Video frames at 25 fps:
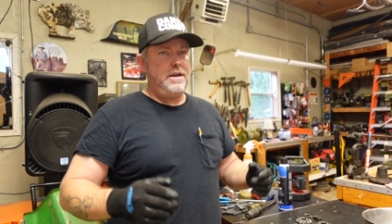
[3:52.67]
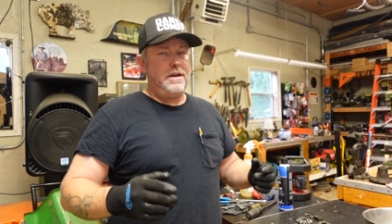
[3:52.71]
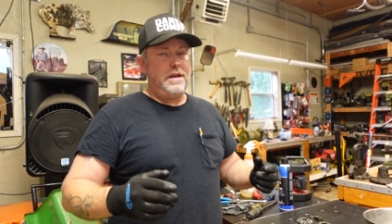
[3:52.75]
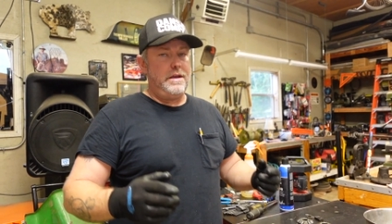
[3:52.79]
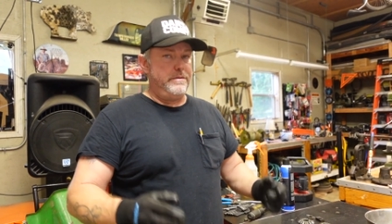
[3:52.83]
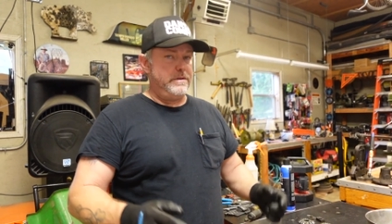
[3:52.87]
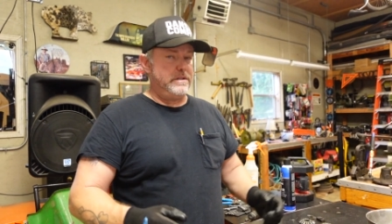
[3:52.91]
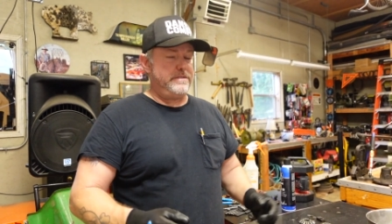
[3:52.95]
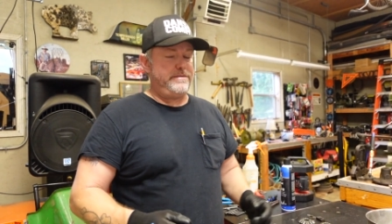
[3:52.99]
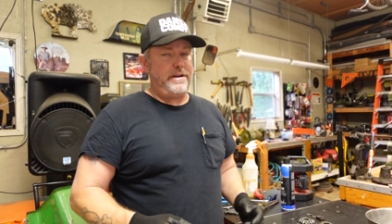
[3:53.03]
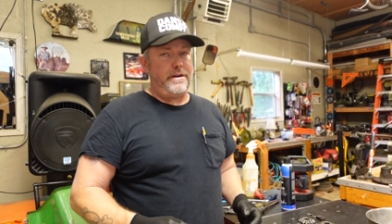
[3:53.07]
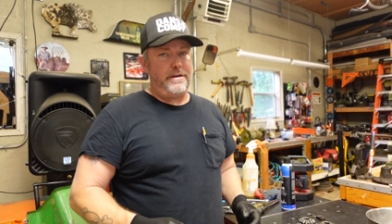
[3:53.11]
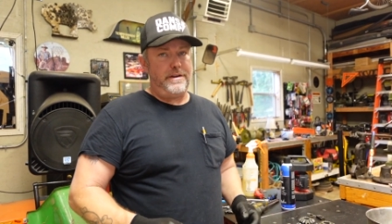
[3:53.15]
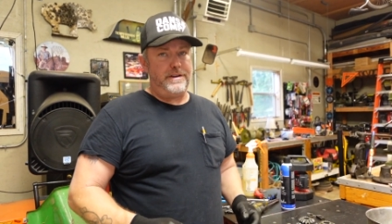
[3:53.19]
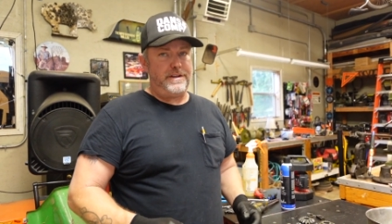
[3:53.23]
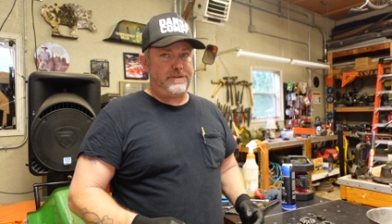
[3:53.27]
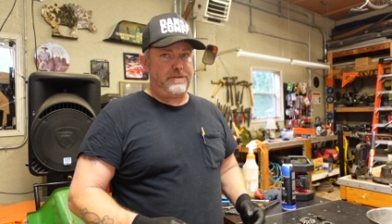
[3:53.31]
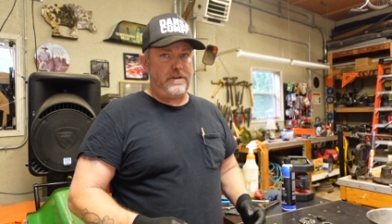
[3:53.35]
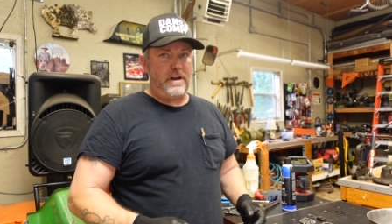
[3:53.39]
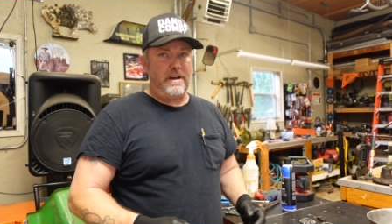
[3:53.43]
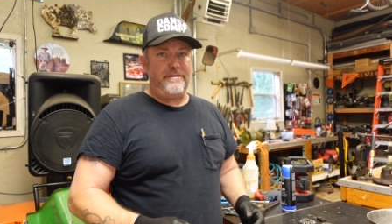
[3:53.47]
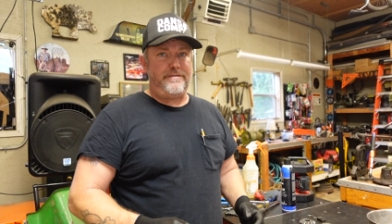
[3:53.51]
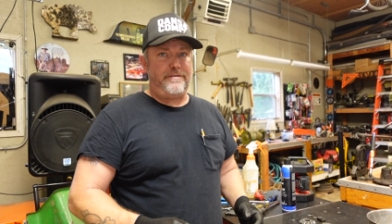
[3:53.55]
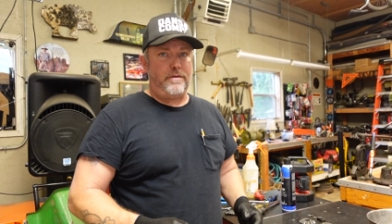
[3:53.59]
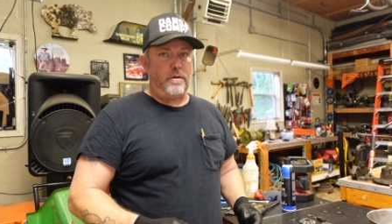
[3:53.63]
It was very
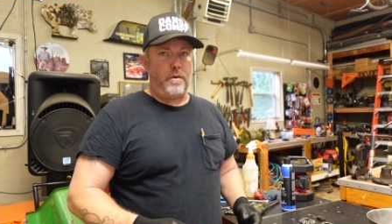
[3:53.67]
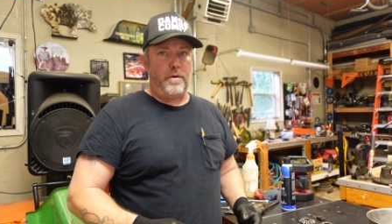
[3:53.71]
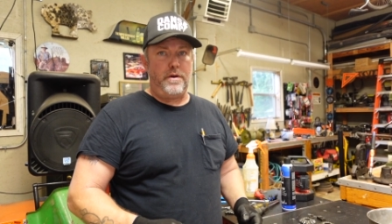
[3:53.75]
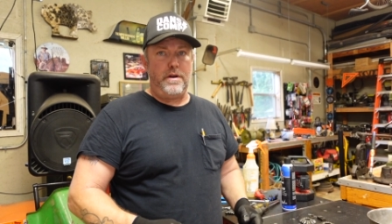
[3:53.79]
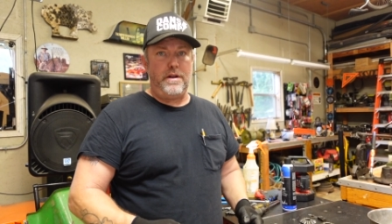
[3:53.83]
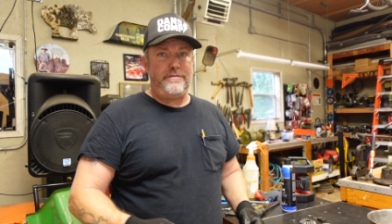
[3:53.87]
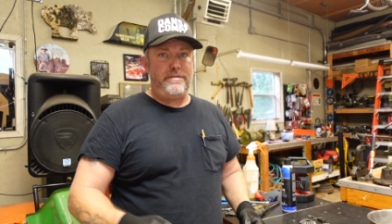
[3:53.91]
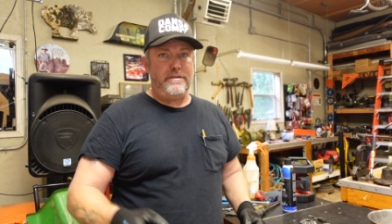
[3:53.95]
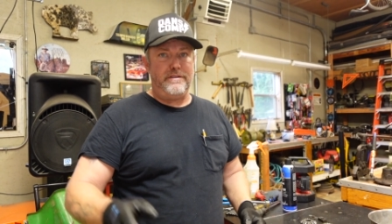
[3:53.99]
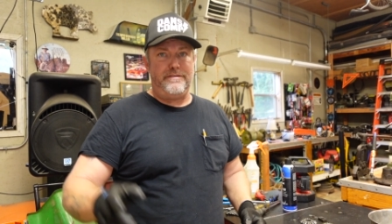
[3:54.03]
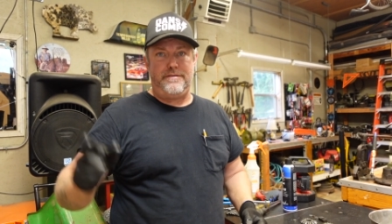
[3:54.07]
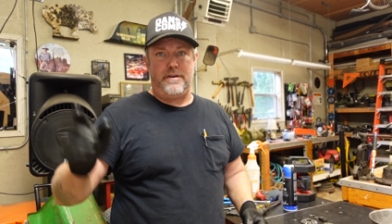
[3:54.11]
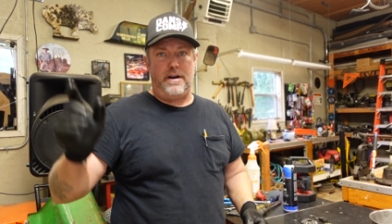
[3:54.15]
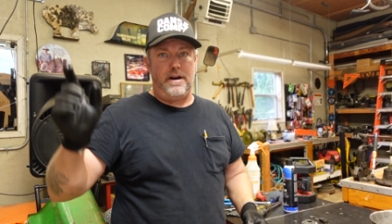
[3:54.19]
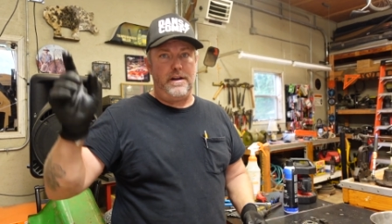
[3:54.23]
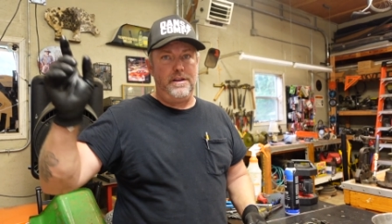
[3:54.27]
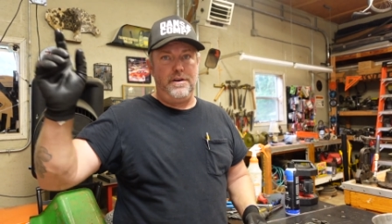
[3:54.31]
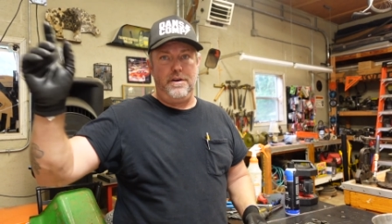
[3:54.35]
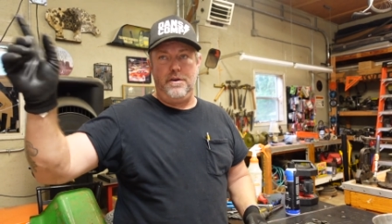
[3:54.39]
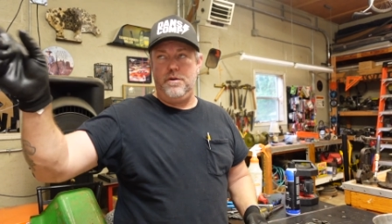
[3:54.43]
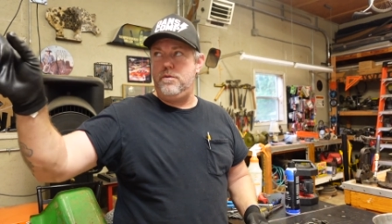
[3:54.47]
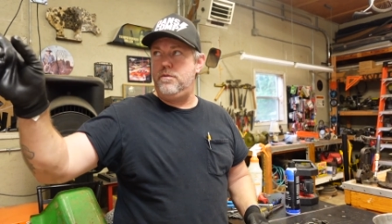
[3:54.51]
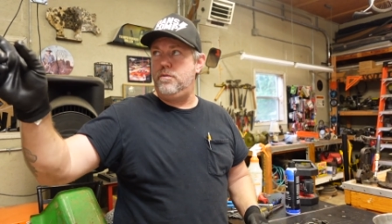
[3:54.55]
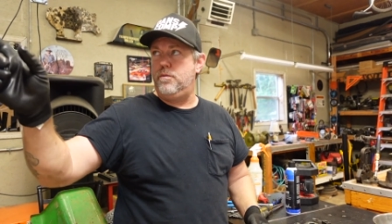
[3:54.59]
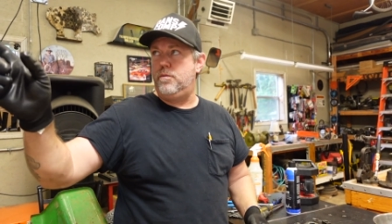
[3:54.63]
straightforward if you
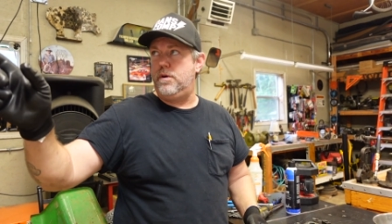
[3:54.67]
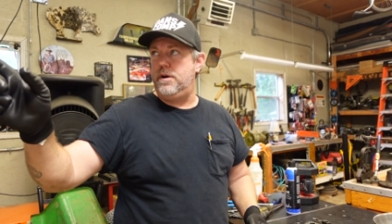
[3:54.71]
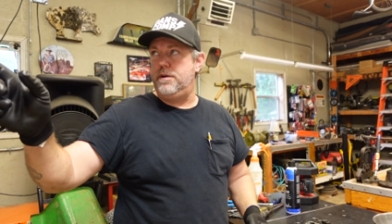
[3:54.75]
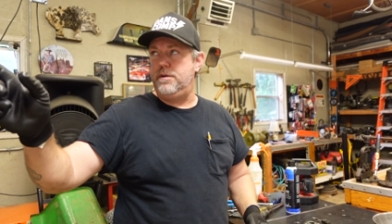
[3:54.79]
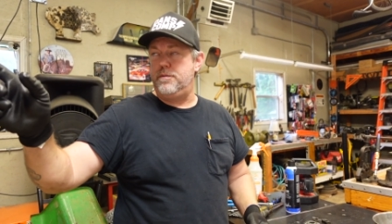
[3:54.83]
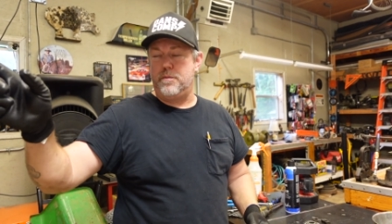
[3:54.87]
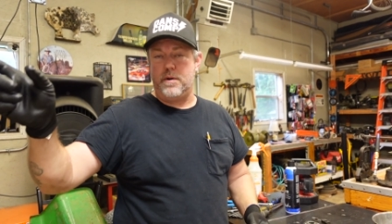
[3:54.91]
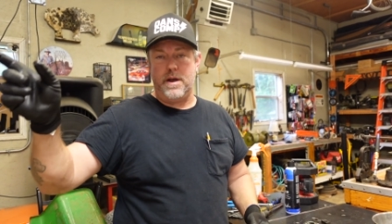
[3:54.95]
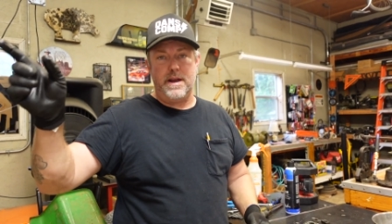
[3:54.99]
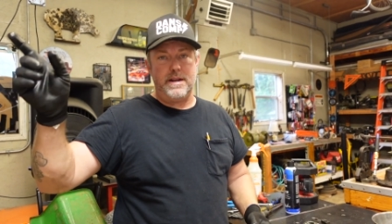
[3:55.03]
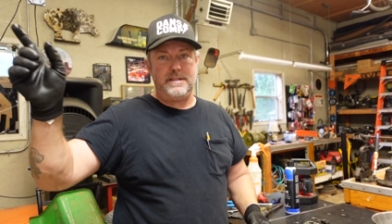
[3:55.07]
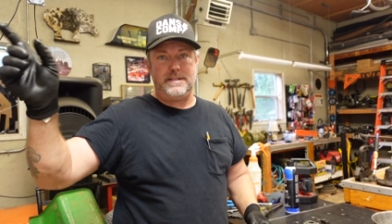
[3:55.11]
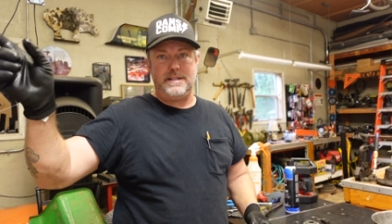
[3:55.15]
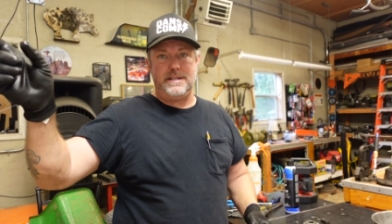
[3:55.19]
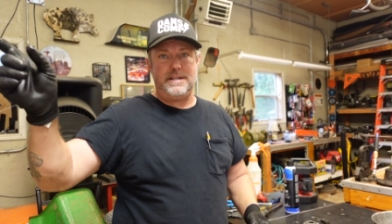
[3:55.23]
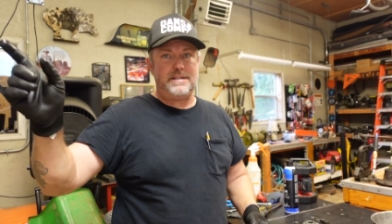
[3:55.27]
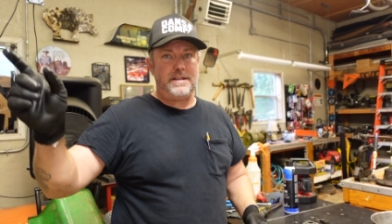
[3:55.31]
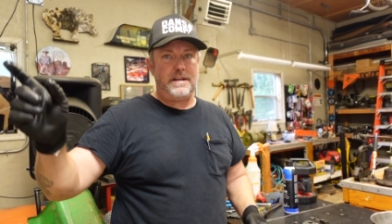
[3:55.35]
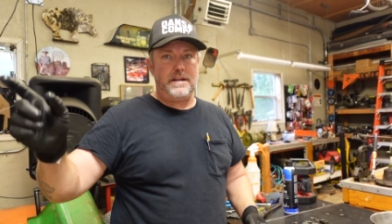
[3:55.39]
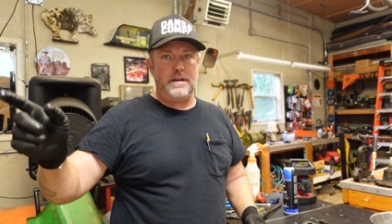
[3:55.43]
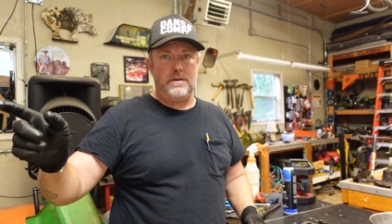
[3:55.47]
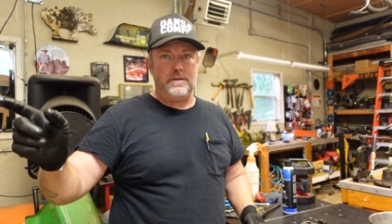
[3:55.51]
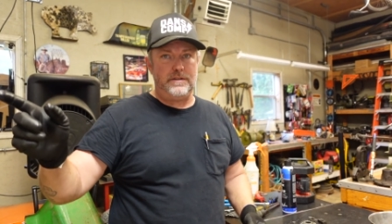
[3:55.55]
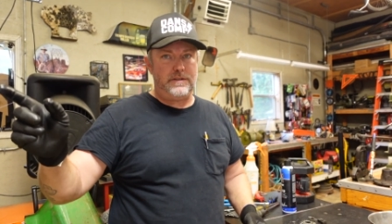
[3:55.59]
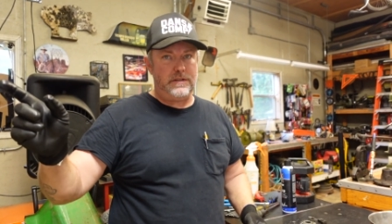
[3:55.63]
follow what Red
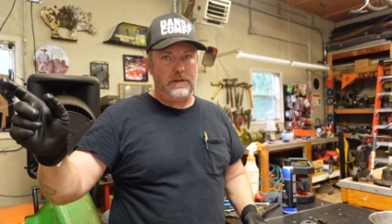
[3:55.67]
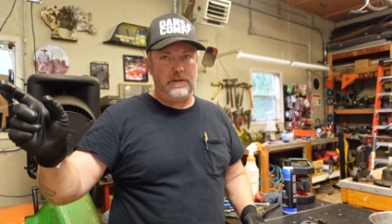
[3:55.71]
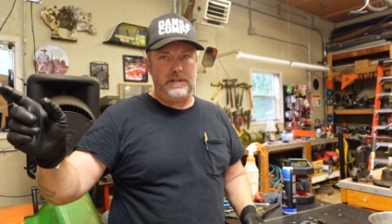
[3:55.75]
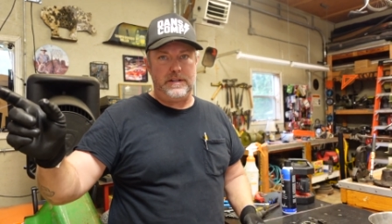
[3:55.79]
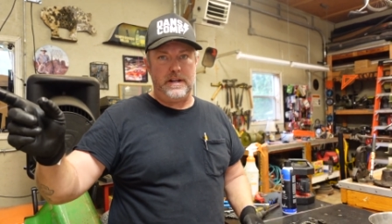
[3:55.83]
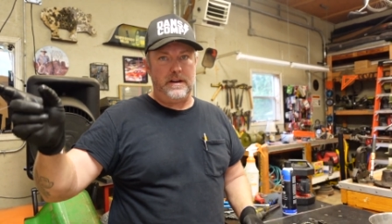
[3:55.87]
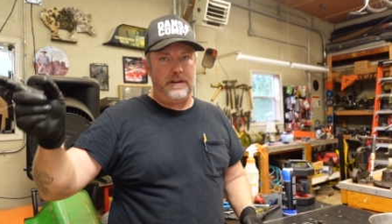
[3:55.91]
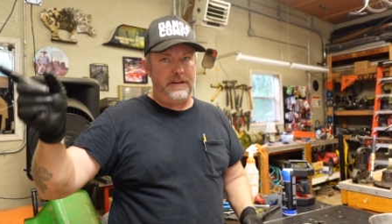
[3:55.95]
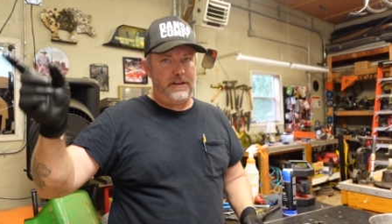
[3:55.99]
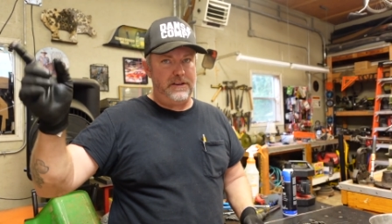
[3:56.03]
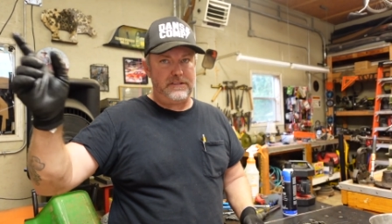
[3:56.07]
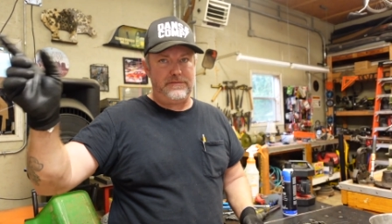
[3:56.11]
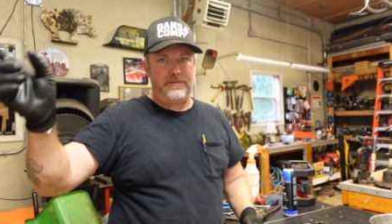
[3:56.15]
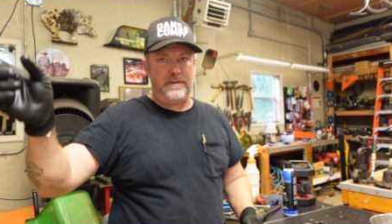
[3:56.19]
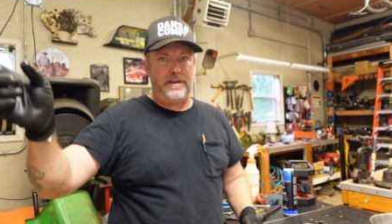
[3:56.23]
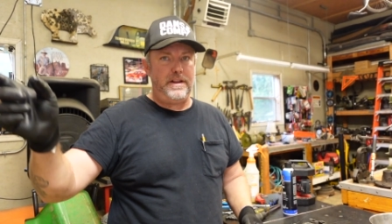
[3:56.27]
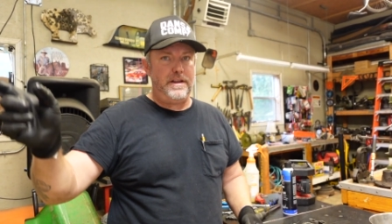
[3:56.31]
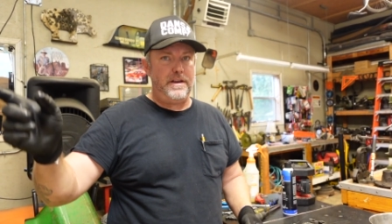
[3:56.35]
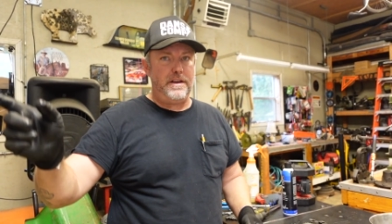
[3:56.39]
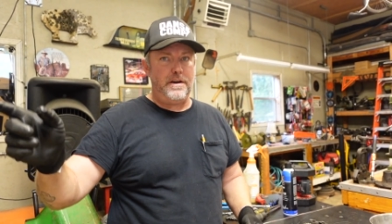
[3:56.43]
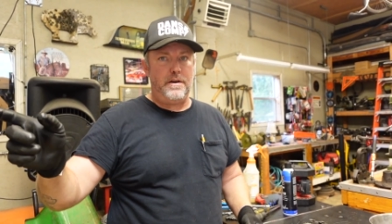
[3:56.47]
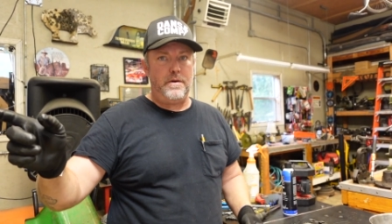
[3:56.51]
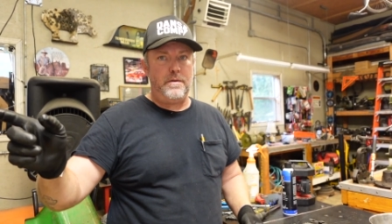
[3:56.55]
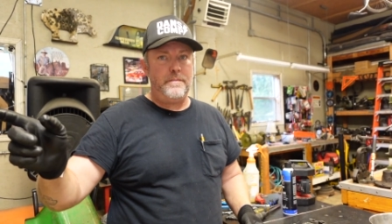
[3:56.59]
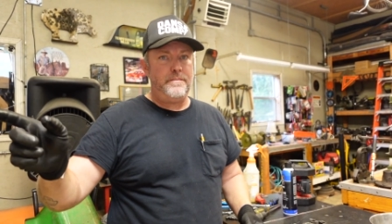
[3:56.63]
ZZ02 did on his
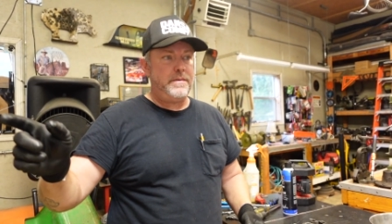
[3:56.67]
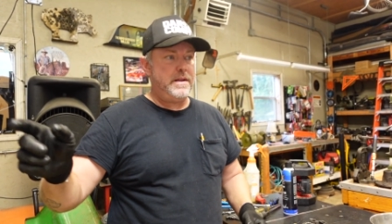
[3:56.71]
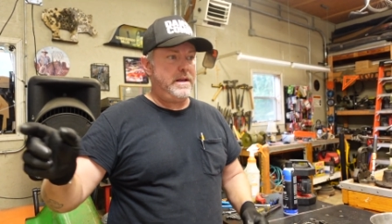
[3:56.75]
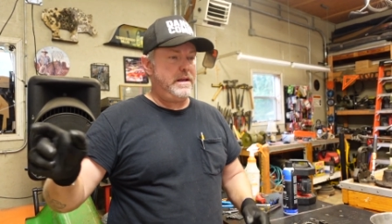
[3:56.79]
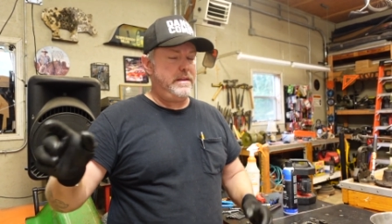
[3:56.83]
video.